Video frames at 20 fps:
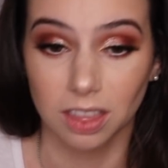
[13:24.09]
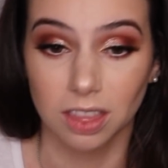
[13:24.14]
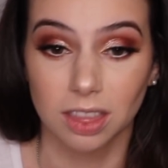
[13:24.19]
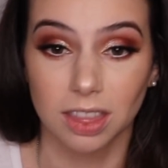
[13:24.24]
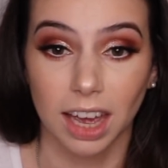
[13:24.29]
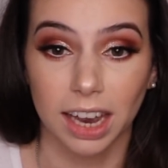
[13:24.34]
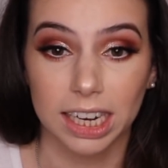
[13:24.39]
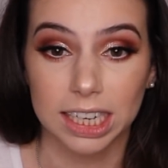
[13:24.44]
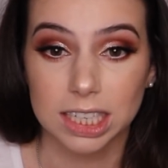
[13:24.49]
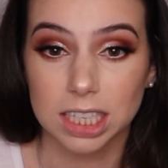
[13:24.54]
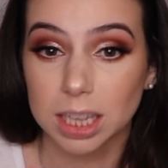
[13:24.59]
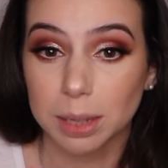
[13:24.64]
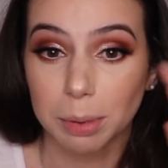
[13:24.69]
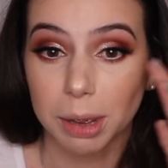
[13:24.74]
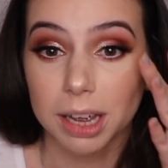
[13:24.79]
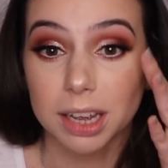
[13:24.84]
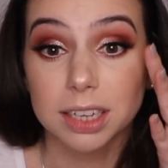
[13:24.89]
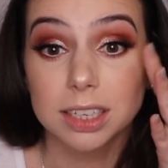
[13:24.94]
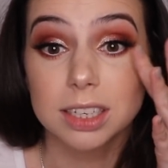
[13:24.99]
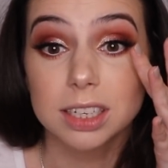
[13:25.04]
That is the
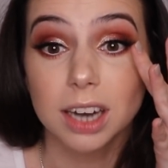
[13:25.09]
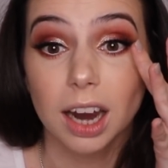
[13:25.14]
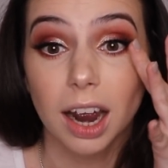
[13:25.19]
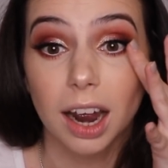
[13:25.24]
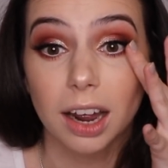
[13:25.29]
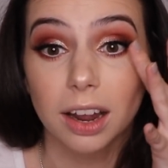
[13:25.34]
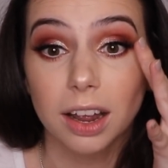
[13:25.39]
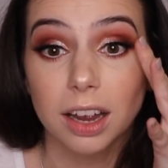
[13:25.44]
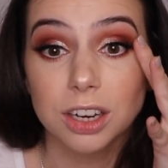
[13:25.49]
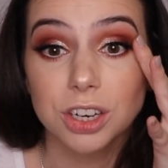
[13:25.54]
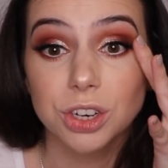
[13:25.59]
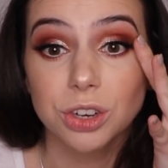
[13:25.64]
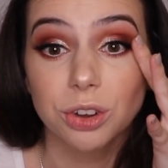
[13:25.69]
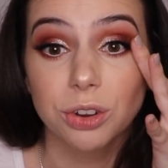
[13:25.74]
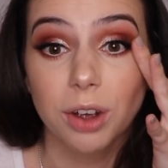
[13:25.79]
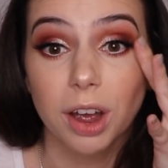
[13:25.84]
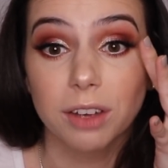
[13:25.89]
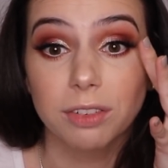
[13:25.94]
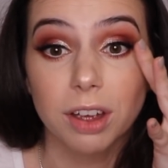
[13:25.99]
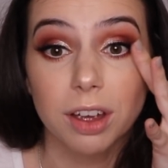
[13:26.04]
best eyelash
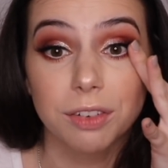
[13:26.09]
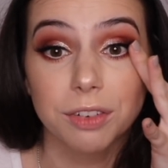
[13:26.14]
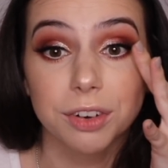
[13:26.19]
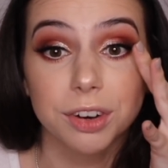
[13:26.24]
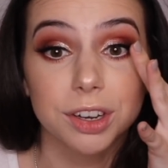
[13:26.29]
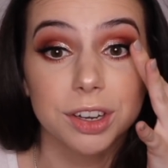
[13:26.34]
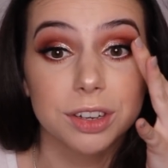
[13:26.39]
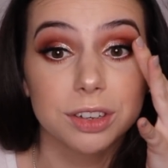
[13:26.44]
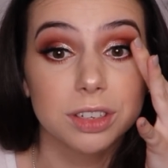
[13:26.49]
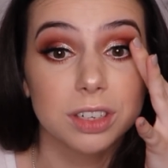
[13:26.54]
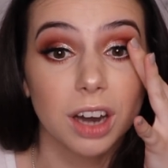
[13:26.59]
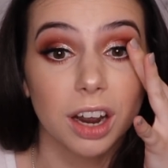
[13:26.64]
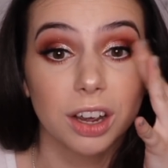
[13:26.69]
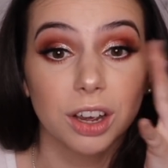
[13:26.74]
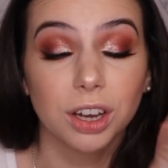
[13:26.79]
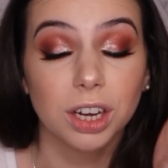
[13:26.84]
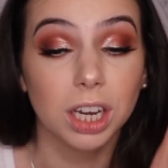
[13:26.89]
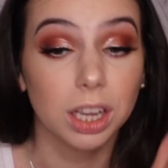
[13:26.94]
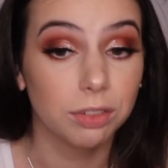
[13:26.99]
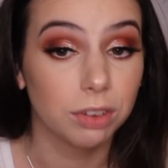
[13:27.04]
glue I've ever used. I
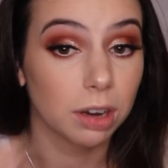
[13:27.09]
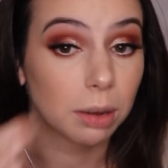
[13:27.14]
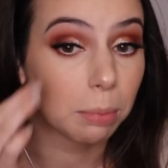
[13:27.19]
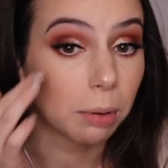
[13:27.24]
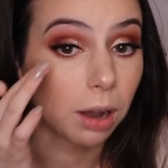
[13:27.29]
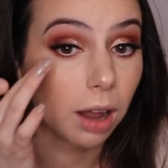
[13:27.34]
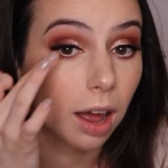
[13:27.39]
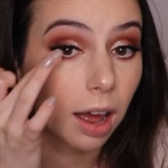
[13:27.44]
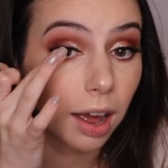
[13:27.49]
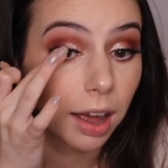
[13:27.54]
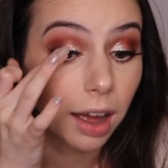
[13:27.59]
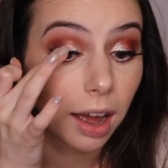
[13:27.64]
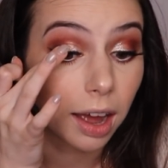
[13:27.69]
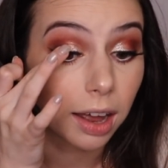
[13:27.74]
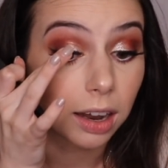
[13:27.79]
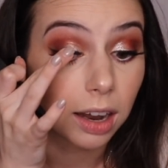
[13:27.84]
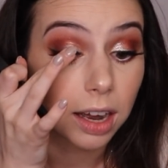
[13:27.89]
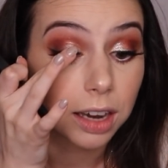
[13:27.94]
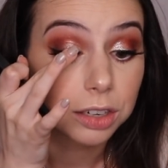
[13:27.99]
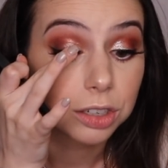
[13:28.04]
couldn't even apply
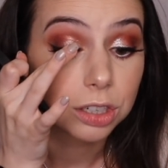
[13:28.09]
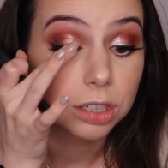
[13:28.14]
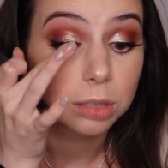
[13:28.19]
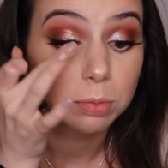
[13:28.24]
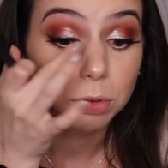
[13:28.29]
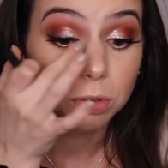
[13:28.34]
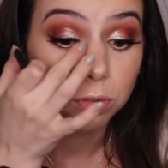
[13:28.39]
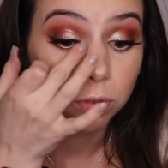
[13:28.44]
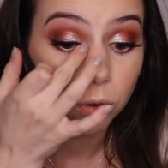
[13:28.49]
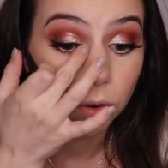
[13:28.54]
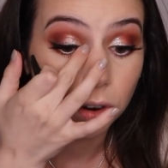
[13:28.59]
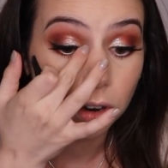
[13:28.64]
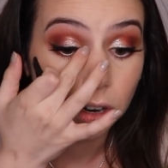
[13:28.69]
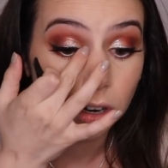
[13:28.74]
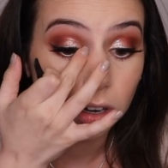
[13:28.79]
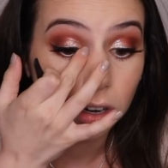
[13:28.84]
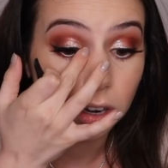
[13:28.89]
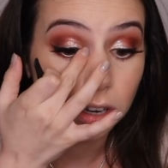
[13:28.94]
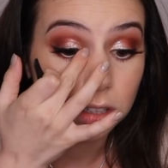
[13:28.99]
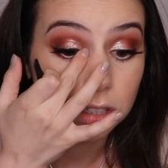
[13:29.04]
eyelashes
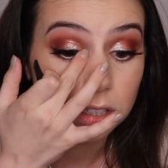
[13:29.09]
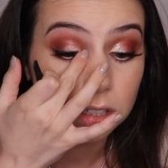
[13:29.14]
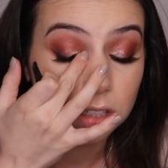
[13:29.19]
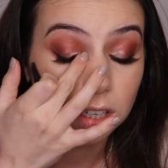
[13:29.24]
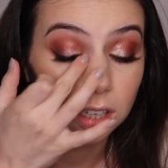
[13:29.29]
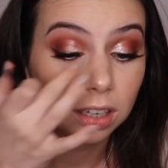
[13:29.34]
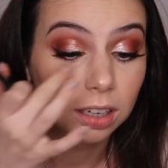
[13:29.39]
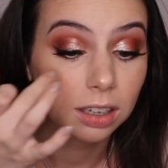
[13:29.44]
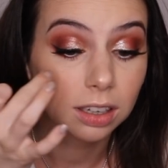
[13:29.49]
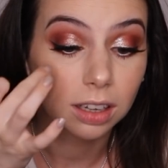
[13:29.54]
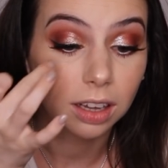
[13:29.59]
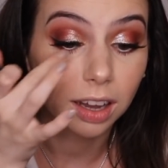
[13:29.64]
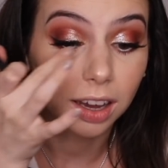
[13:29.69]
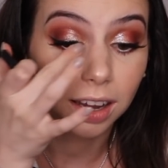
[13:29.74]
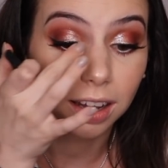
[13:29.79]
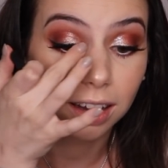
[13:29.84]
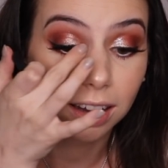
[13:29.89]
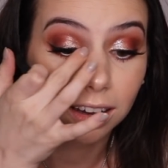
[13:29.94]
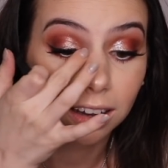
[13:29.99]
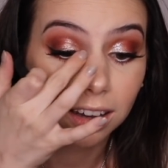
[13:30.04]
before. I
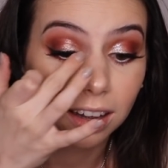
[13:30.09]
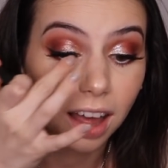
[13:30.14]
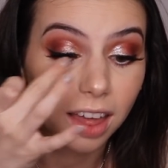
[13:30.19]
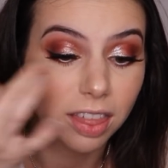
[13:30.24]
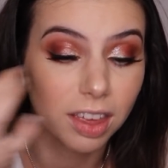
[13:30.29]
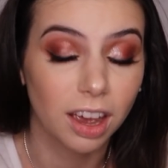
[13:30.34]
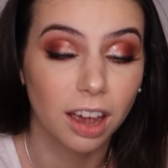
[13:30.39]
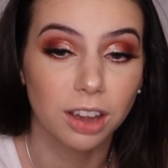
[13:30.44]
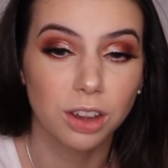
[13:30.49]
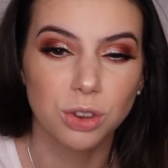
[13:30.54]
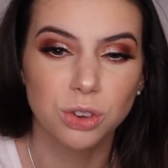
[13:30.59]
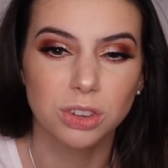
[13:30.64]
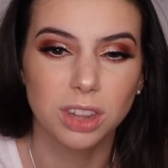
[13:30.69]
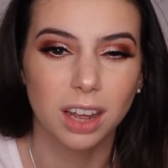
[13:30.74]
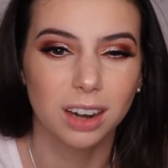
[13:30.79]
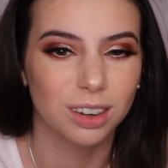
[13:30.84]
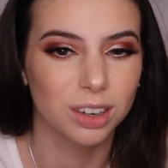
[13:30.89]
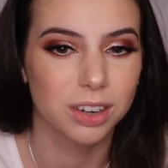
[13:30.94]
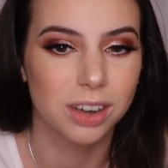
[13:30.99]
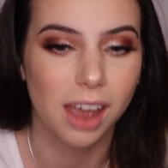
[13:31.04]
think I used
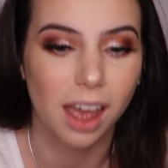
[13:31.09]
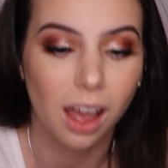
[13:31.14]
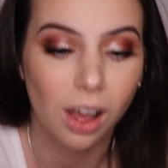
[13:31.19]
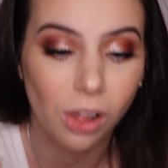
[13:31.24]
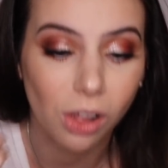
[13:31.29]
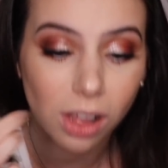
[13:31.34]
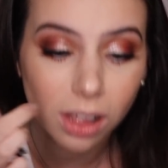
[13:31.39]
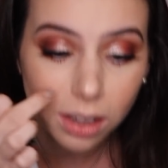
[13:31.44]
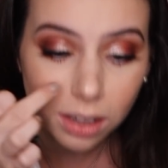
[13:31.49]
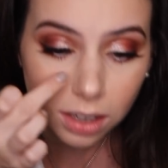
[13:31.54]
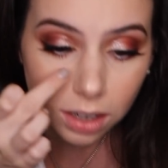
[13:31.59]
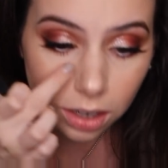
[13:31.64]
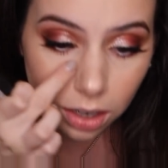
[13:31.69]
that Ardell